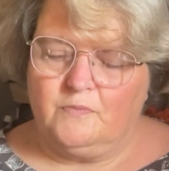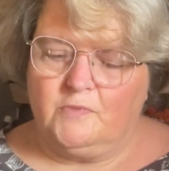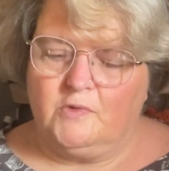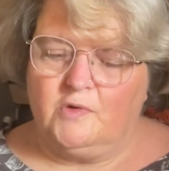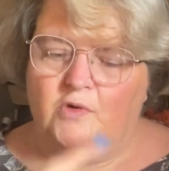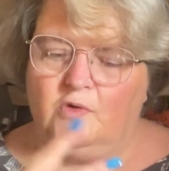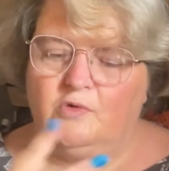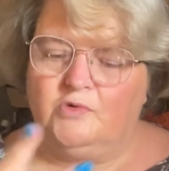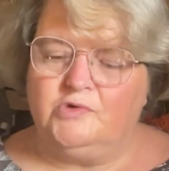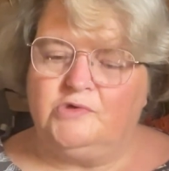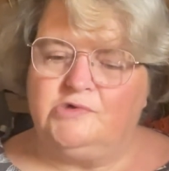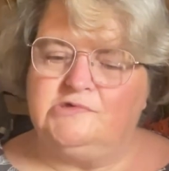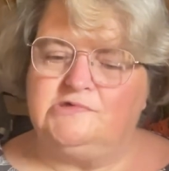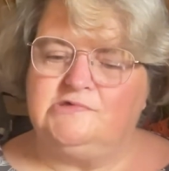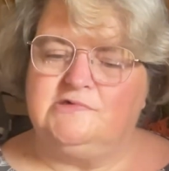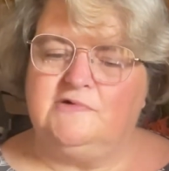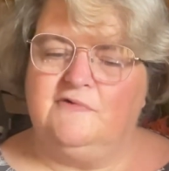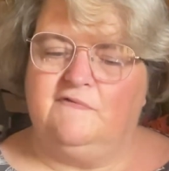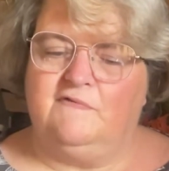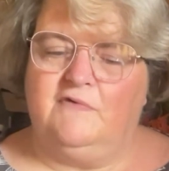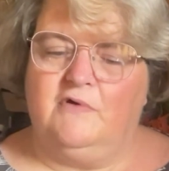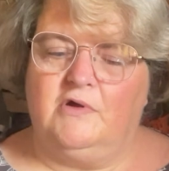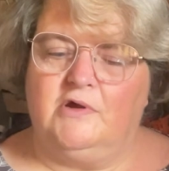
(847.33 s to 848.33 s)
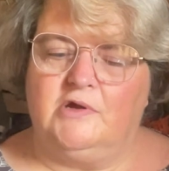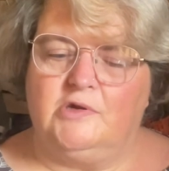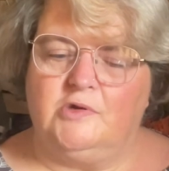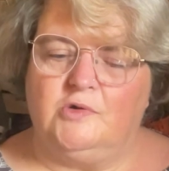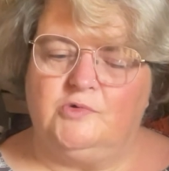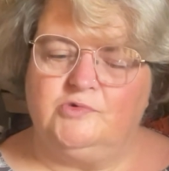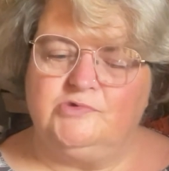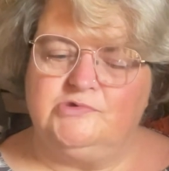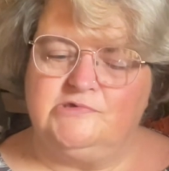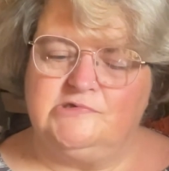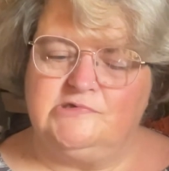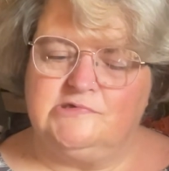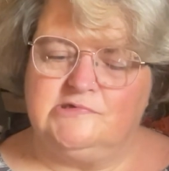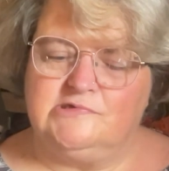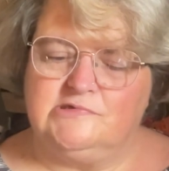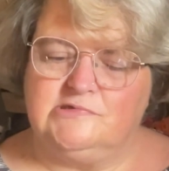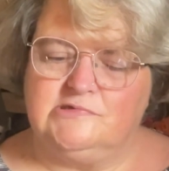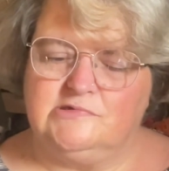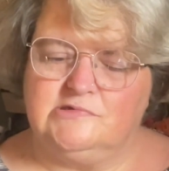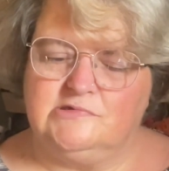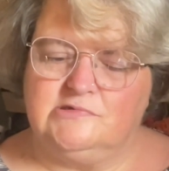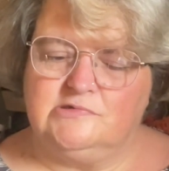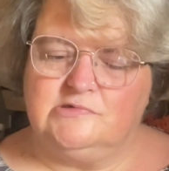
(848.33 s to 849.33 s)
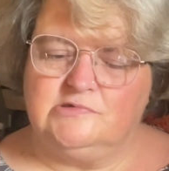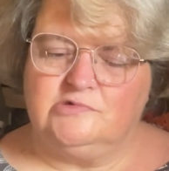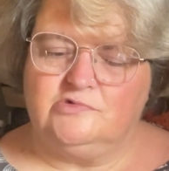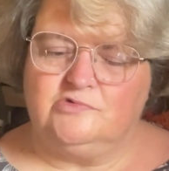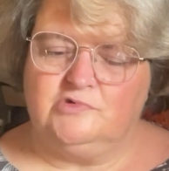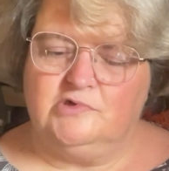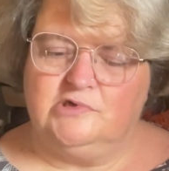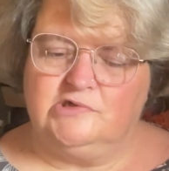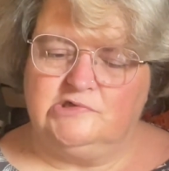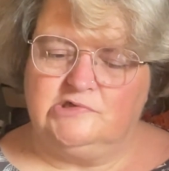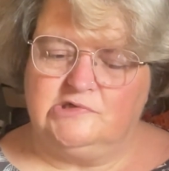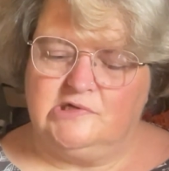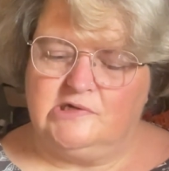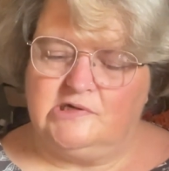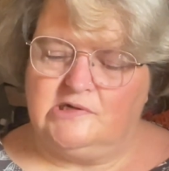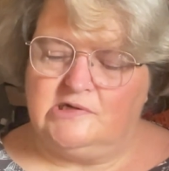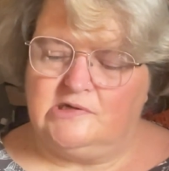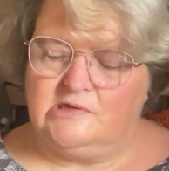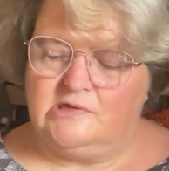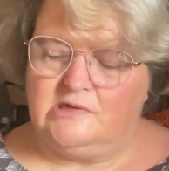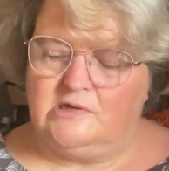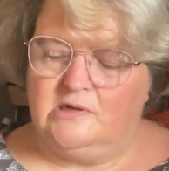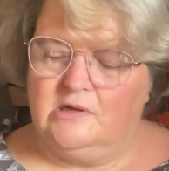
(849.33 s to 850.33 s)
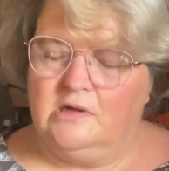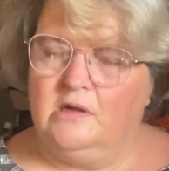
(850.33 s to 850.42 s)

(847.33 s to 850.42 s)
or use a very non-stretchy